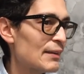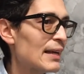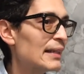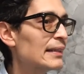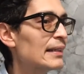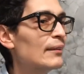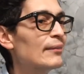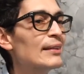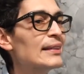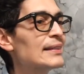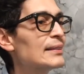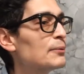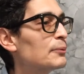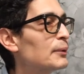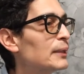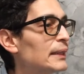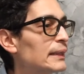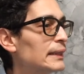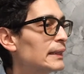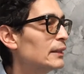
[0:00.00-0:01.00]
and there is
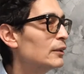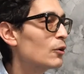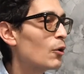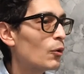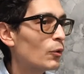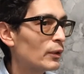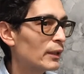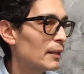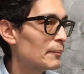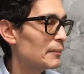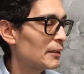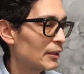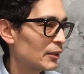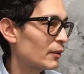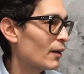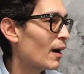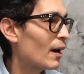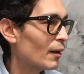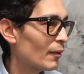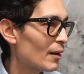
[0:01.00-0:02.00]
really no limit
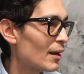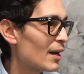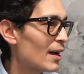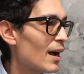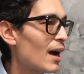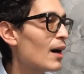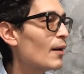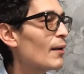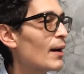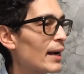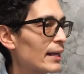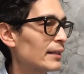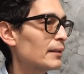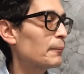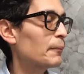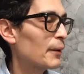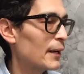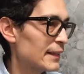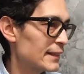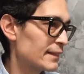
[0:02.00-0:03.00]
to how high the
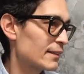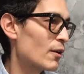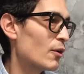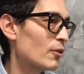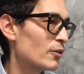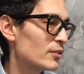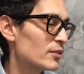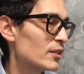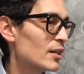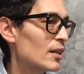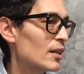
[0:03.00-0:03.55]
price goes.